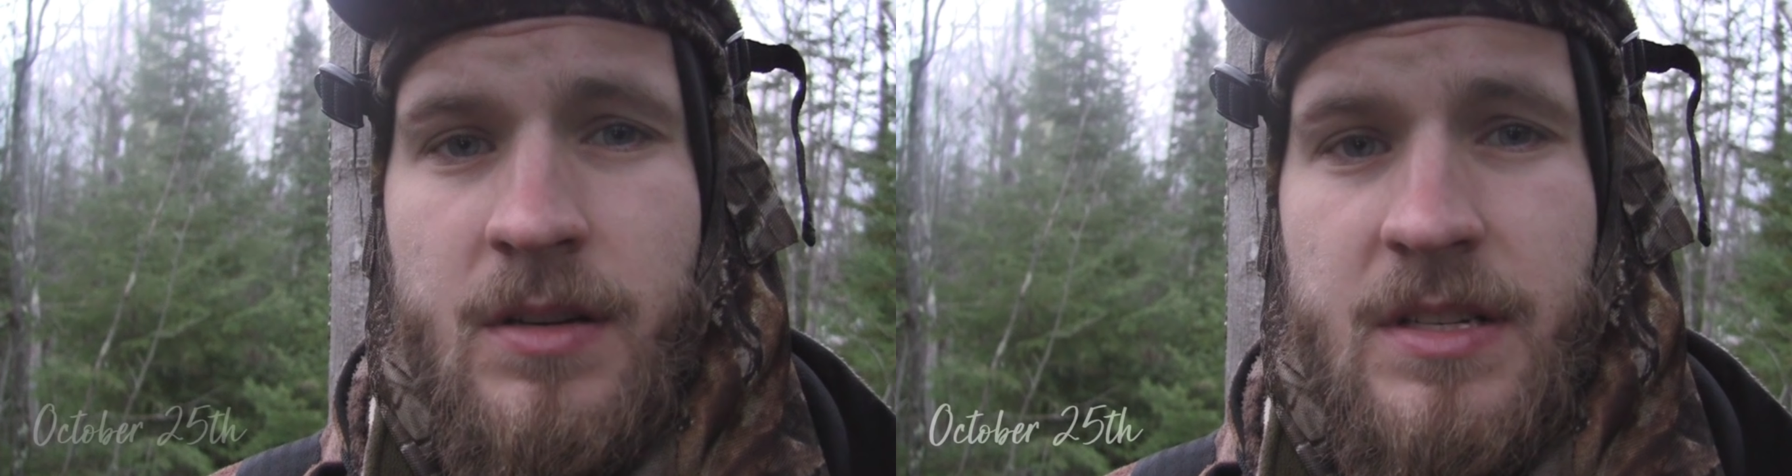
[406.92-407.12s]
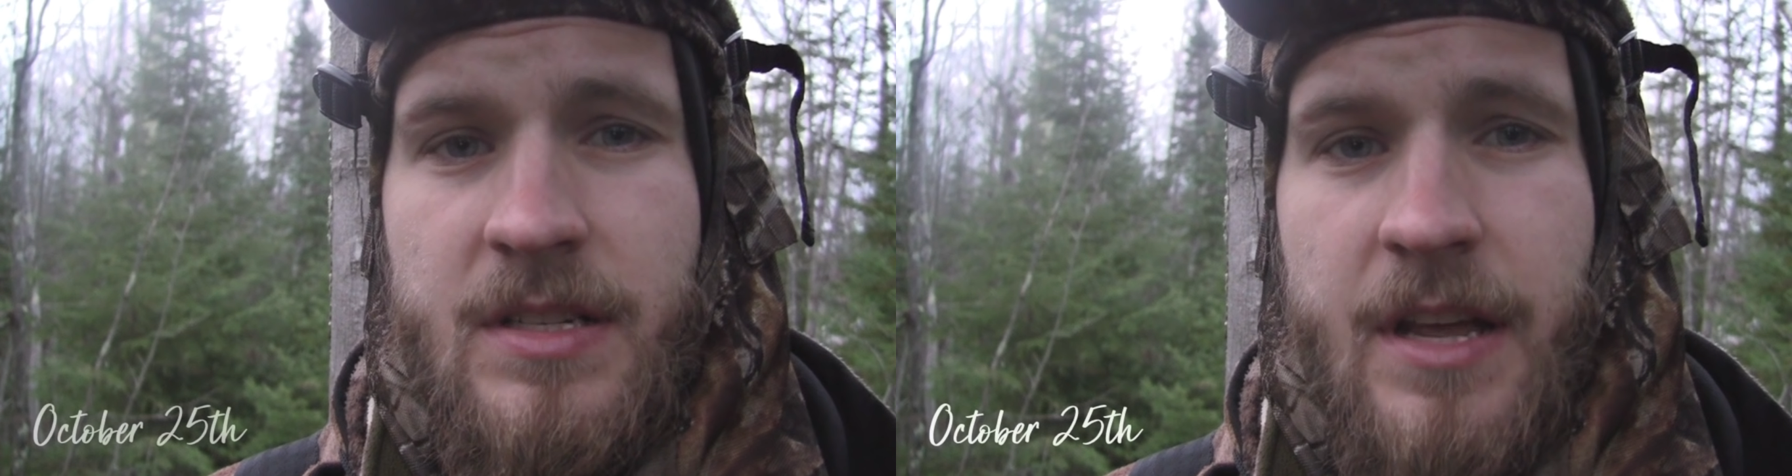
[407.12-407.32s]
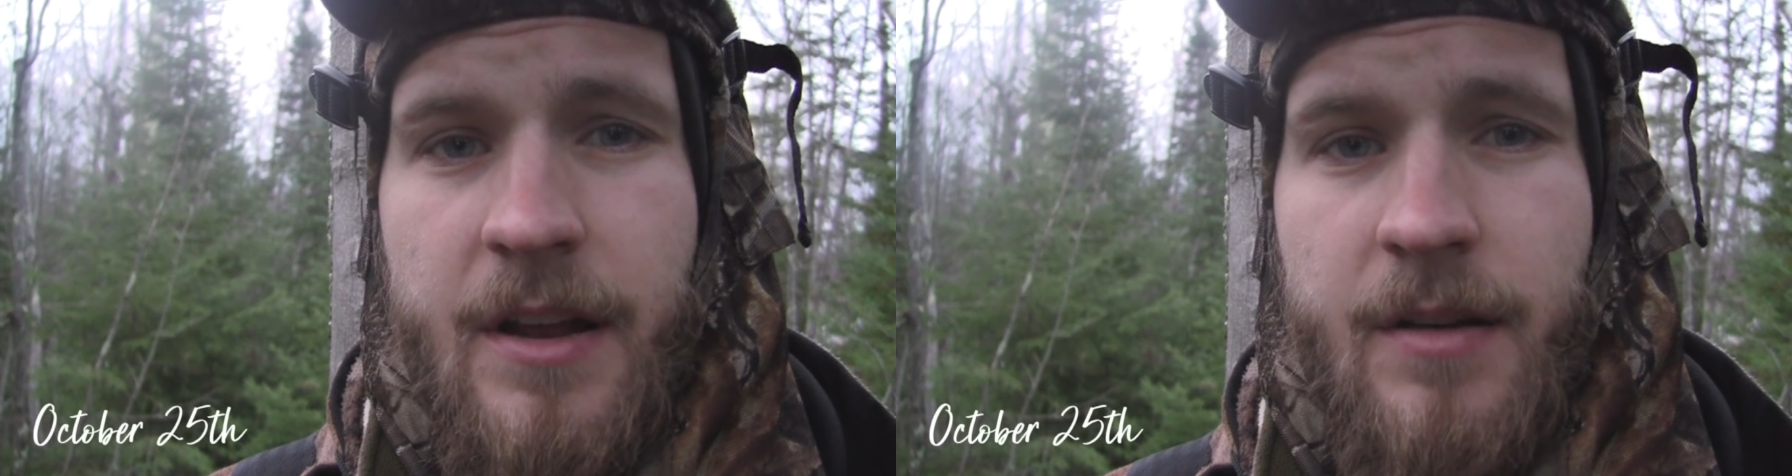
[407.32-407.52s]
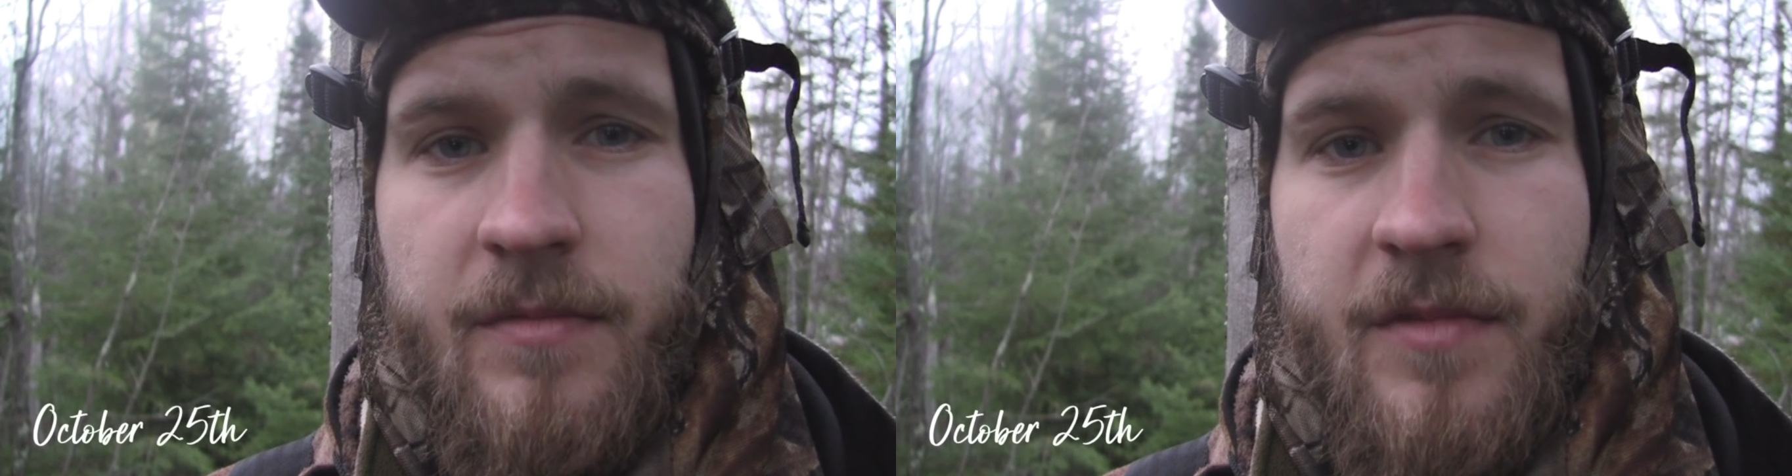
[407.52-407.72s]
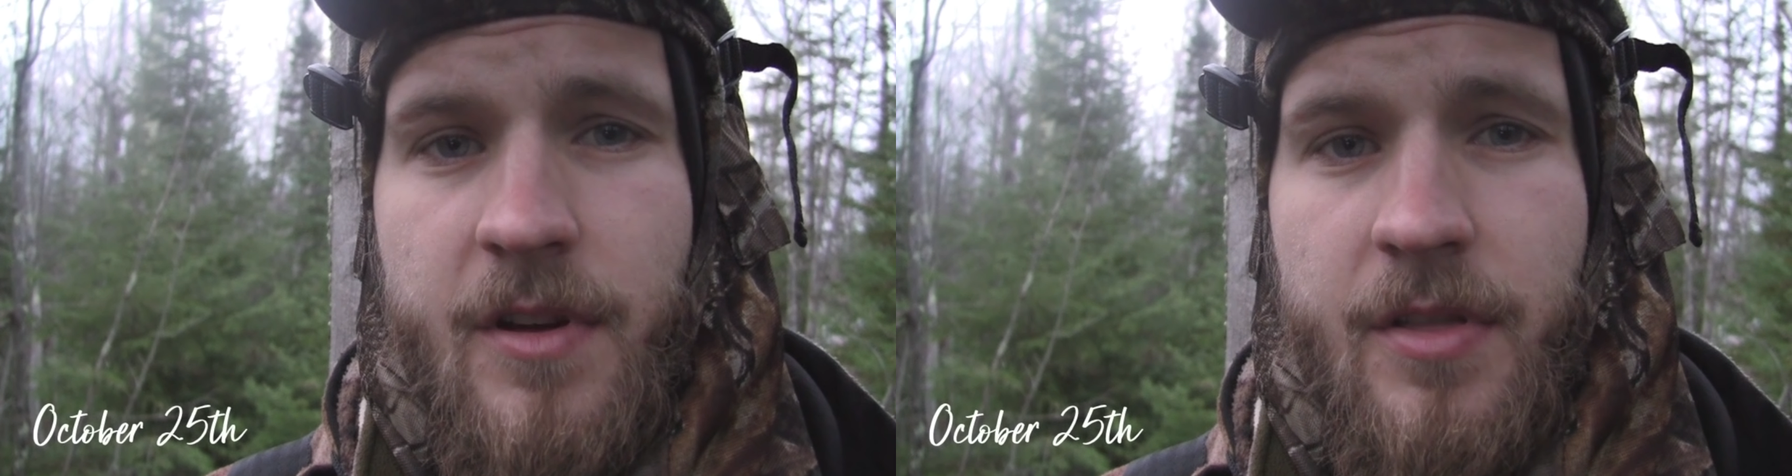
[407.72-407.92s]
Set up
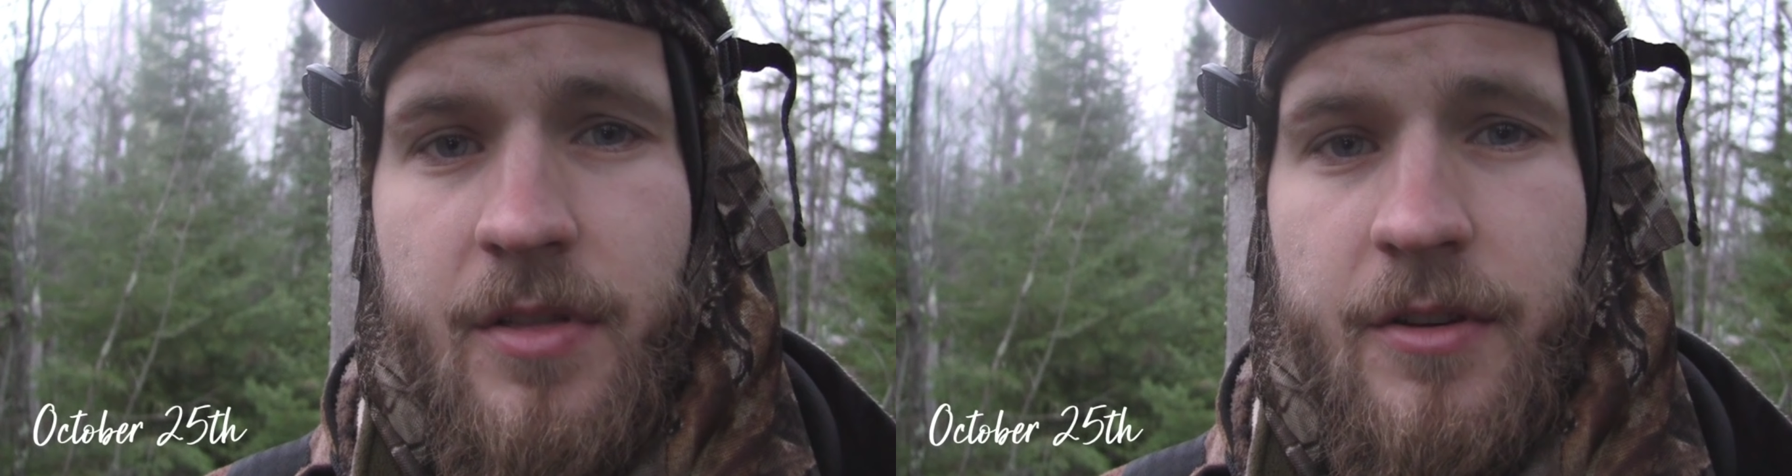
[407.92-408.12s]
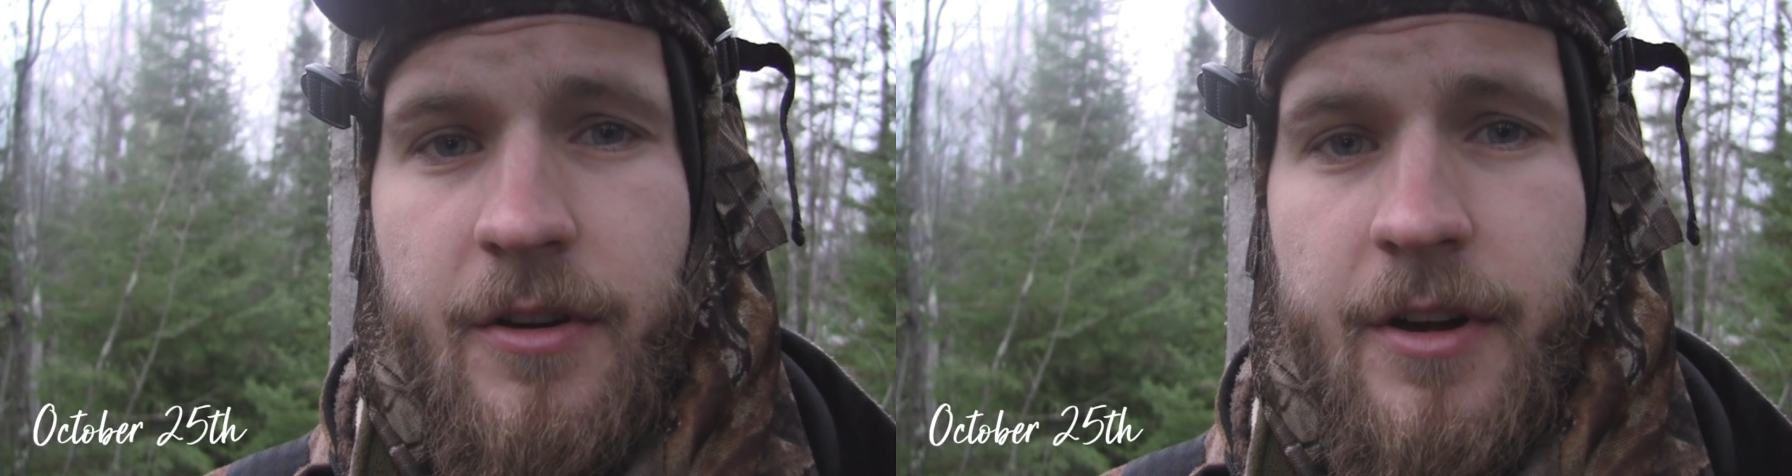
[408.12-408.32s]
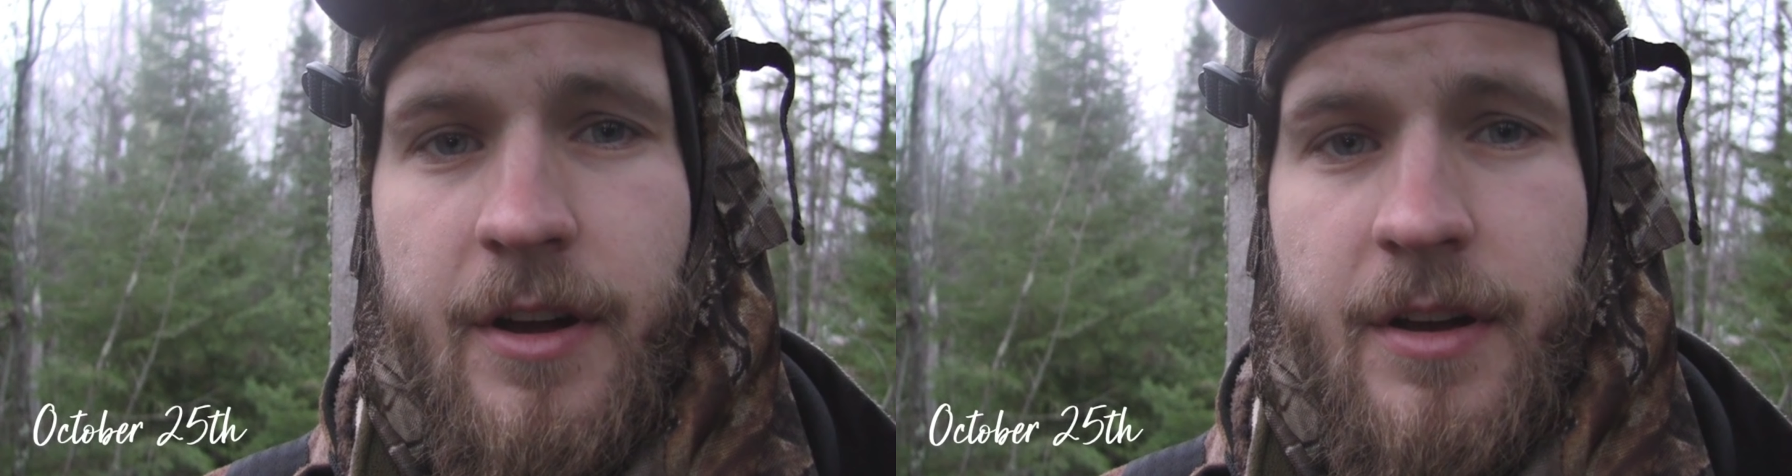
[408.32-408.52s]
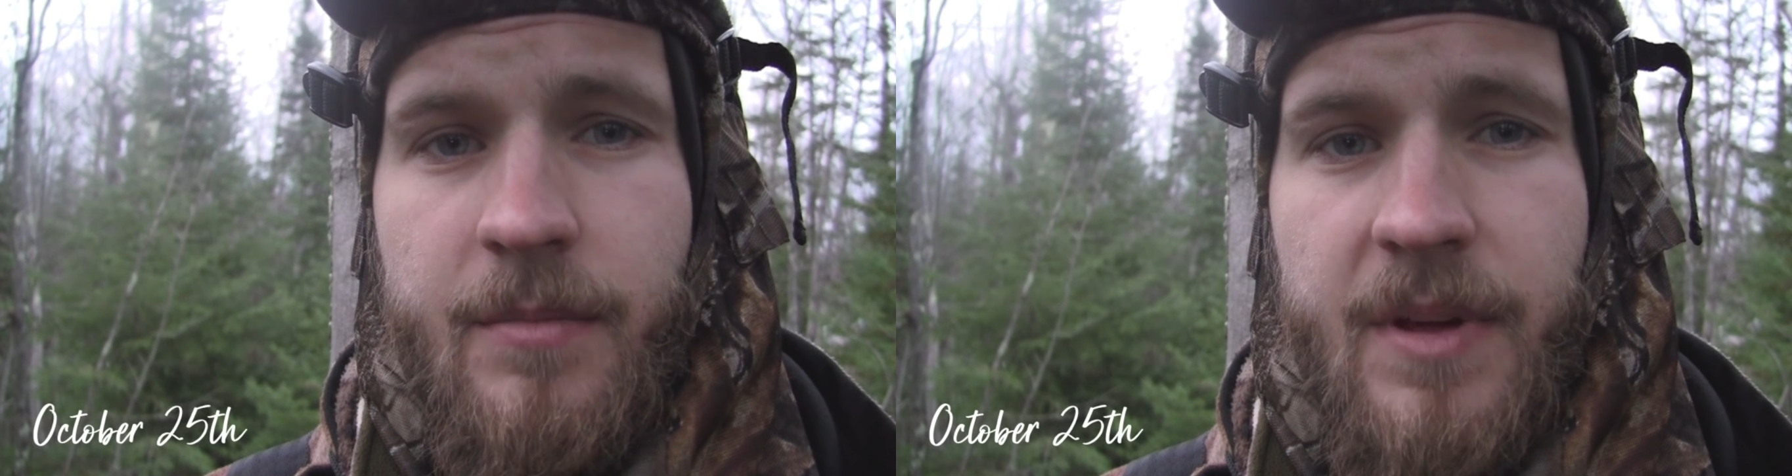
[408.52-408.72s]
for a third hunt